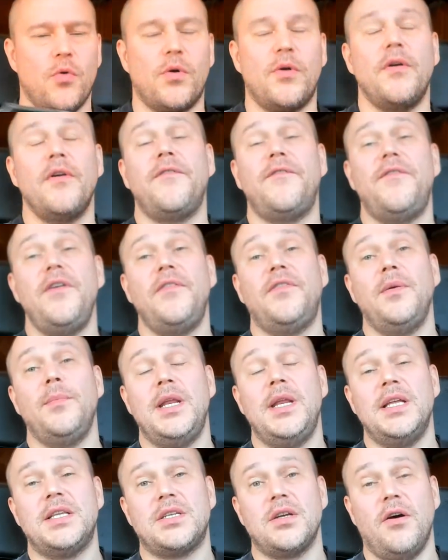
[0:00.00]
50 minutes
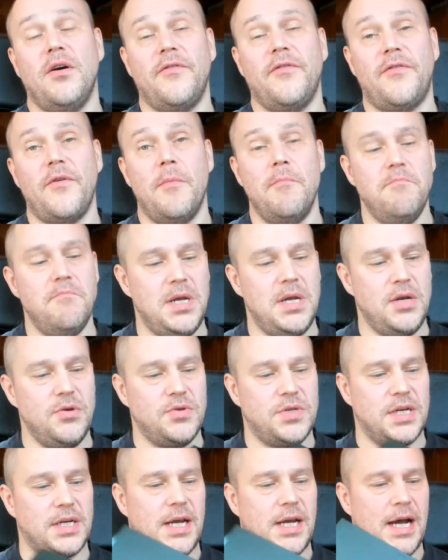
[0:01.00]
of
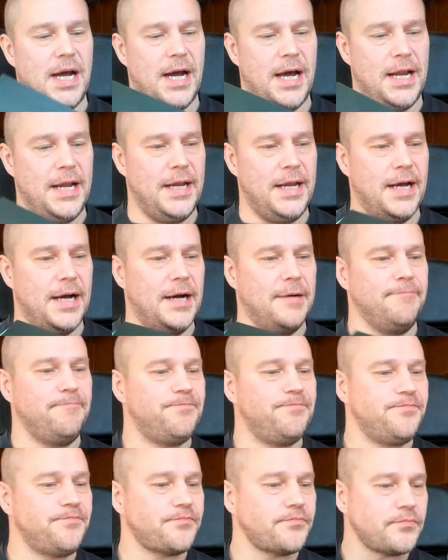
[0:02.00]
music, and I'm
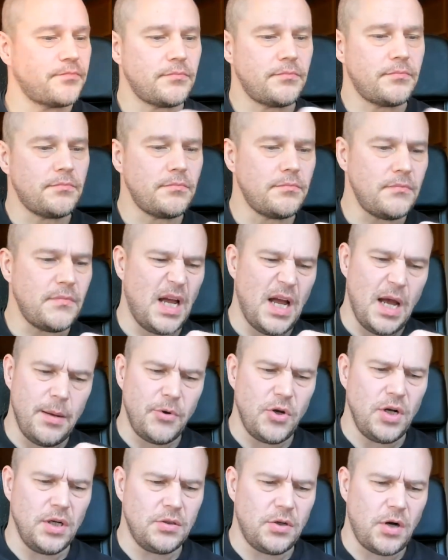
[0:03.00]
gonna
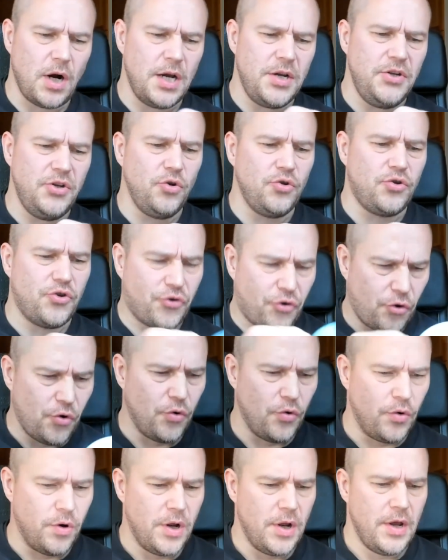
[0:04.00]
guide you through
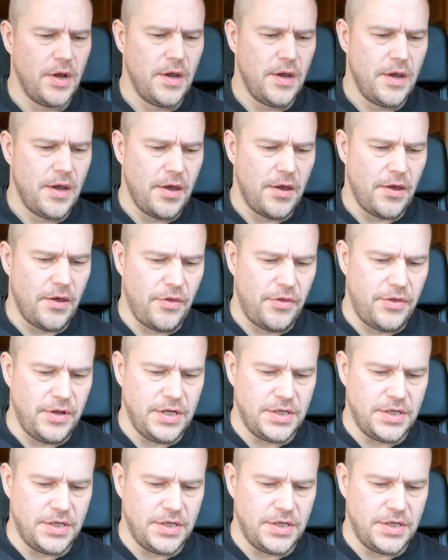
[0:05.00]
this